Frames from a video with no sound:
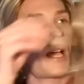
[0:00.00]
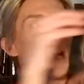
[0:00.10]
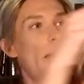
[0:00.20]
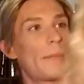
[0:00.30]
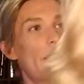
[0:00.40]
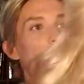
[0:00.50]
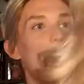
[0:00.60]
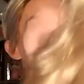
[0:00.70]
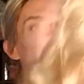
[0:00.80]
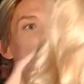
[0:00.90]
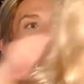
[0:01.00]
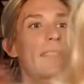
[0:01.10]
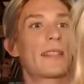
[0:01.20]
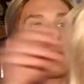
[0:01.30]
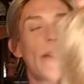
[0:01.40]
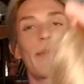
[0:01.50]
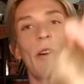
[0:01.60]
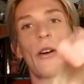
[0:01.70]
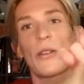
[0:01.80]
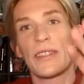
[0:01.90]
That's one of the things that you have the
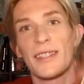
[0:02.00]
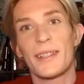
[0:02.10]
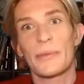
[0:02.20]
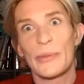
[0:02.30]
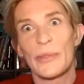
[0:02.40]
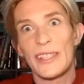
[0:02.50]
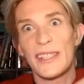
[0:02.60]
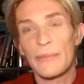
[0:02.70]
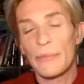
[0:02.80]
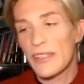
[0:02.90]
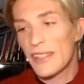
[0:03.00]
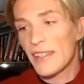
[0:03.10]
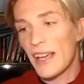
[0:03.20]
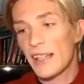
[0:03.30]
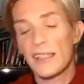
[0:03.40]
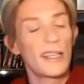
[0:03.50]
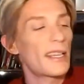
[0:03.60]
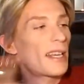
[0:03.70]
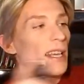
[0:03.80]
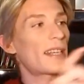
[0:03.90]
hardest time with synthetics,
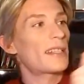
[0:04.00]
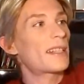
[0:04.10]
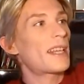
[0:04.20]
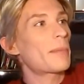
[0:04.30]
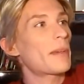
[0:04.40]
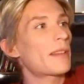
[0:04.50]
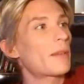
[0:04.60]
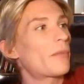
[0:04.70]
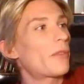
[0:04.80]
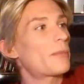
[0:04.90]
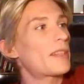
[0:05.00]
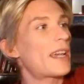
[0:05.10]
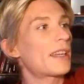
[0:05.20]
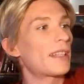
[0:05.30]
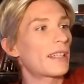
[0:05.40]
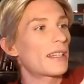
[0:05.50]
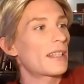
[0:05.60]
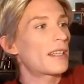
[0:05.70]
is keeping them from tangling.